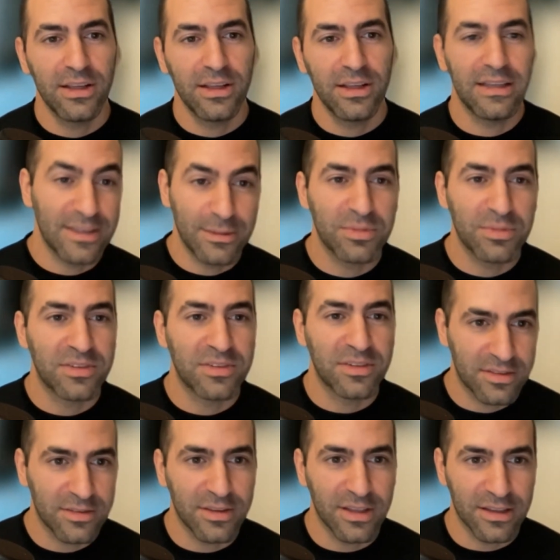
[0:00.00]
It seems
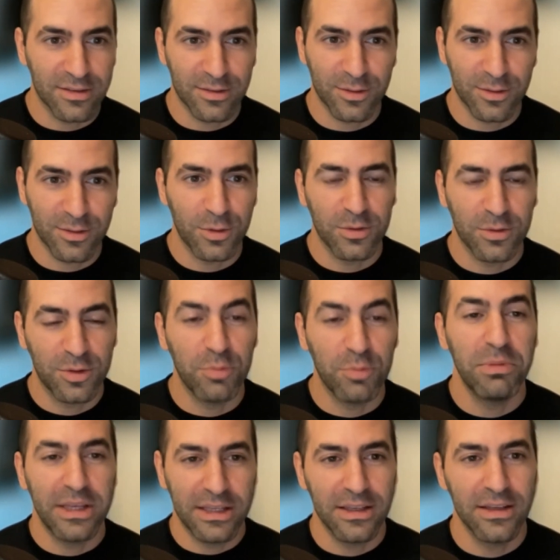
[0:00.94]
as though to
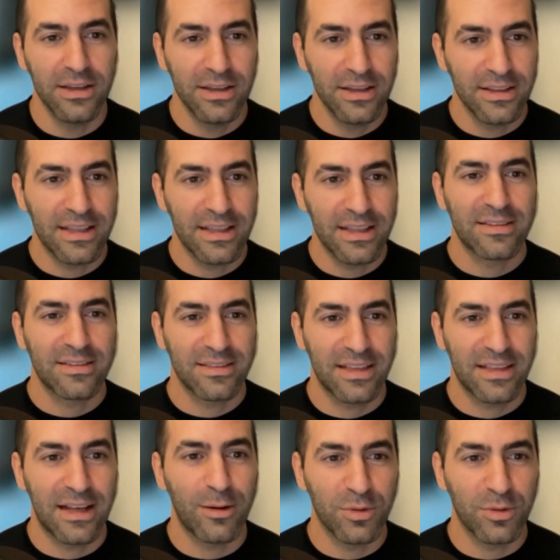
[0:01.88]
me
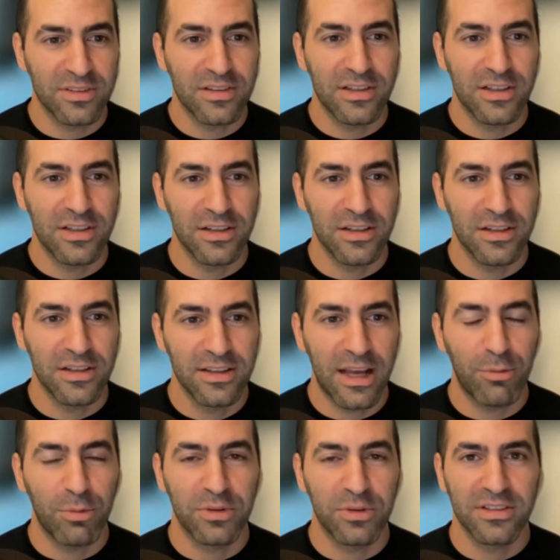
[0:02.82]
that was
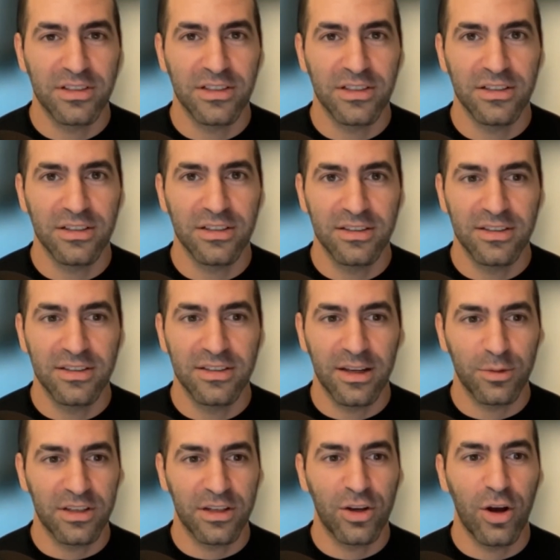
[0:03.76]

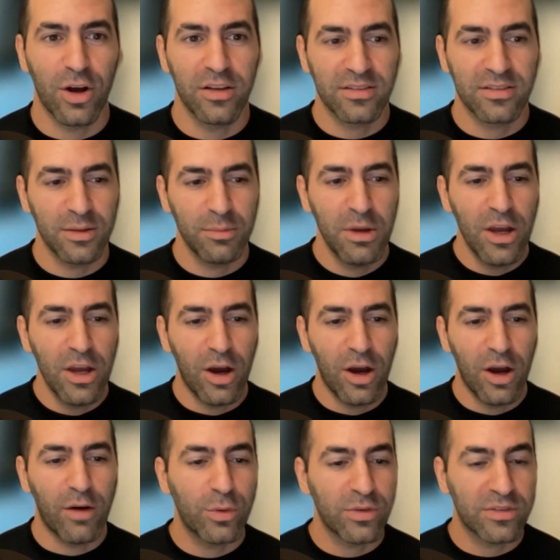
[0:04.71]
their concept.
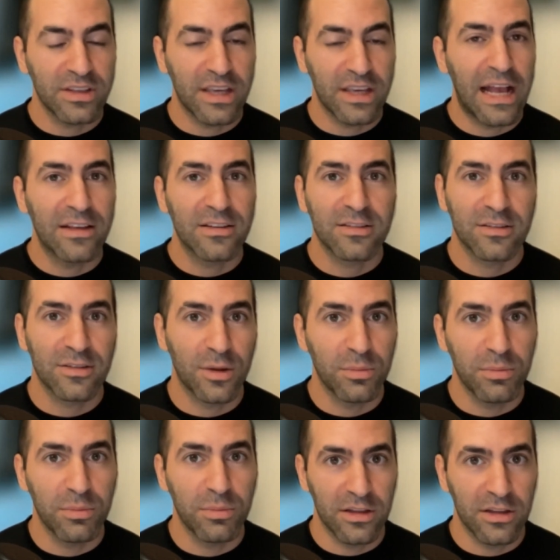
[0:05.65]
Of course, it has
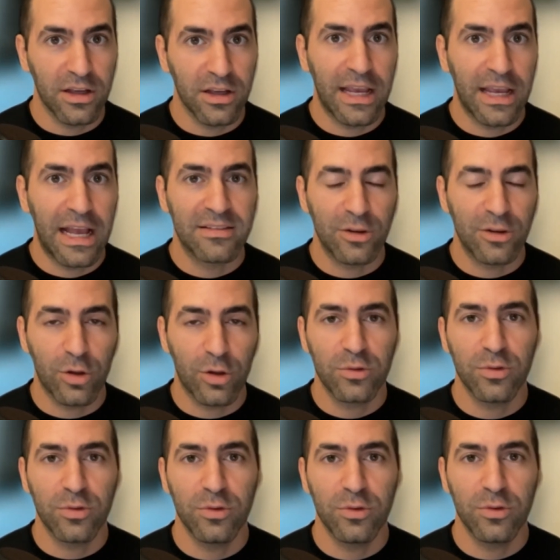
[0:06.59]
a
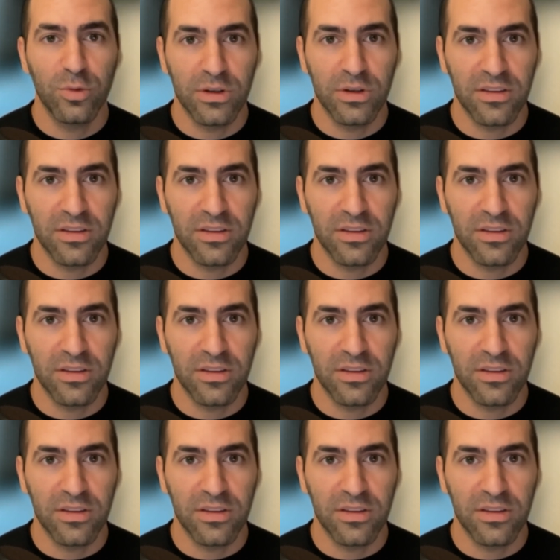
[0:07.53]
lot to do